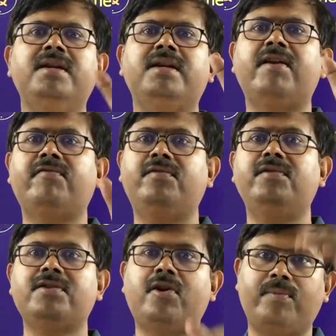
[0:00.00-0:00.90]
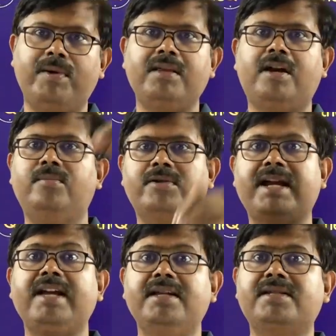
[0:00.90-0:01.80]
F2 is occupying the almost
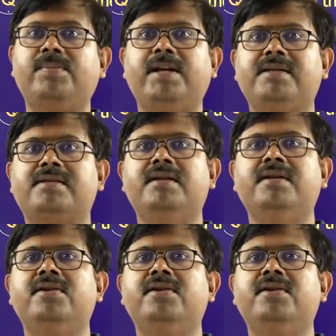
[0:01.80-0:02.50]
highest place.